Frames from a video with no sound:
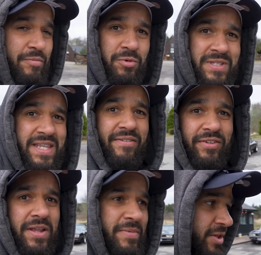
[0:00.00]
and we'll
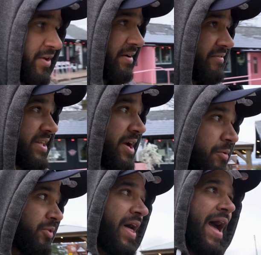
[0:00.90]
definitely be doing a video
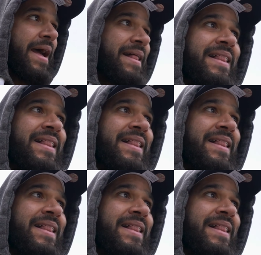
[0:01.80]
on that.